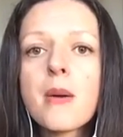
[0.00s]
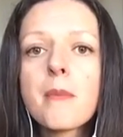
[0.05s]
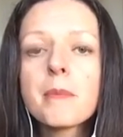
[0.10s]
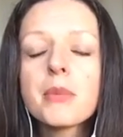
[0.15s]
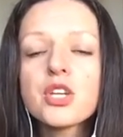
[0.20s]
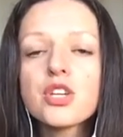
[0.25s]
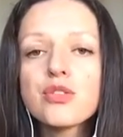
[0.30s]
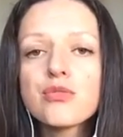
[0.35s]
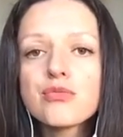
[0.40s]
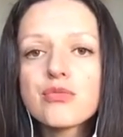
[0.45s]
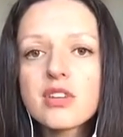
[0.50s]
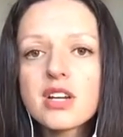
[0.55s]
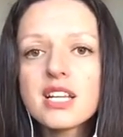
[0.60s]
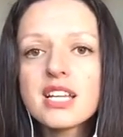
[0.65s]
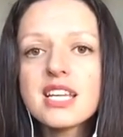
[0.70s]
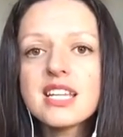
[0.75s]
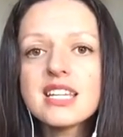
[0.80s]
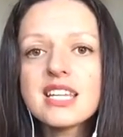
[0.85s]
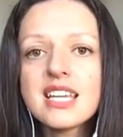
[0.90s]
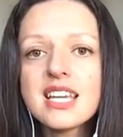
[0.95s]
But you
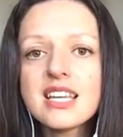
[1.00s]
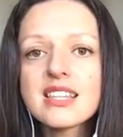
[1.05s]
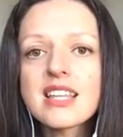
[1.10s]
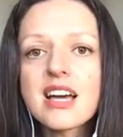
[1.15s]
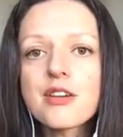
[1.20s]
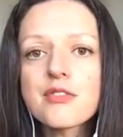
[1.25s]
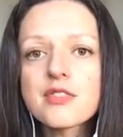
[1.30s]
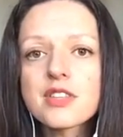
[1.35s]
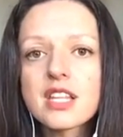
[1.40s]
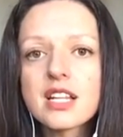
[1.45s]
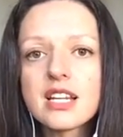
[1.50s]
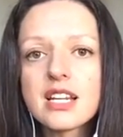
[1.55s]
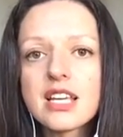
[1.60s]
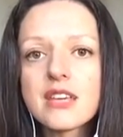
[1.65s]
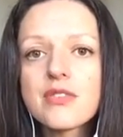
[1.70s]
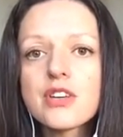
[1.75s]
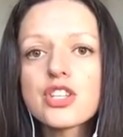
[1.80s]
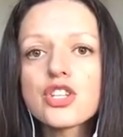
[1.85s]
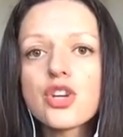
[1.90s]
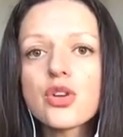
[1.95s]
really need that for the
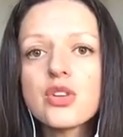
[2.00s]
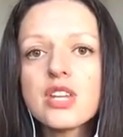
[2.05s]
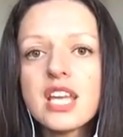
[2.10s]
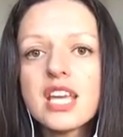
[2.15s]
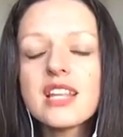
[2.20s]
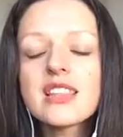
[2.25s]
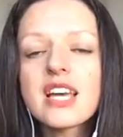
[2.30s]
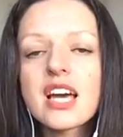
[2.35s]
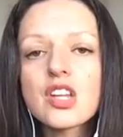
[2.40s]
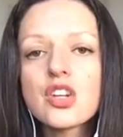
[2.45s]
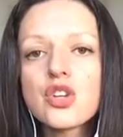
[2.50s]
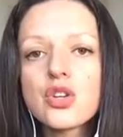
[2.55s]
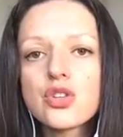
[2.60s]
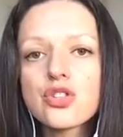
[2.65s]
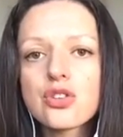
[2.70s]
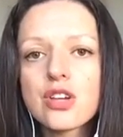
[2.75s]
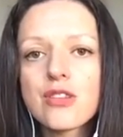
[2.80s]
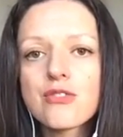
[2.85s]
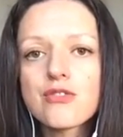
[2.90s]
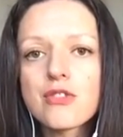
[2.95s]
liver, and you need that
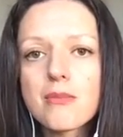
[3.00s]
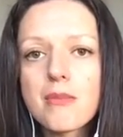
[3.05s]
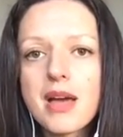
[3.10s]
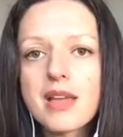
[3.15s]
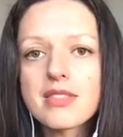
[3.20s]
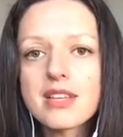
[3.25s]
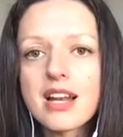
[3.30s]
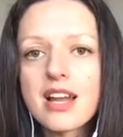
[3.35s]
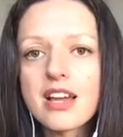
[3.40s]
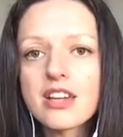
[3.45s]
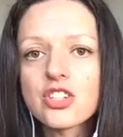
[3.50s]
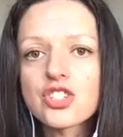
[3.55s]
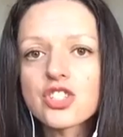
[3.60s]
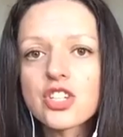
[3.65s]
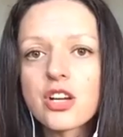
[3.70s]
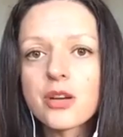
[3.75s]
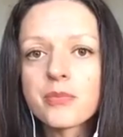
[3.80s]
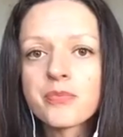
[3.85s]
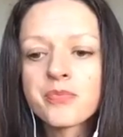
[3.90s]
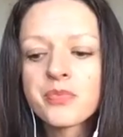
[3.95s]
nutrient for
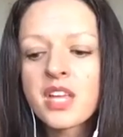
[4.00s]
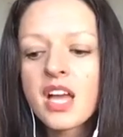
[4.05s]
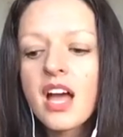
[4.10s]
methylation.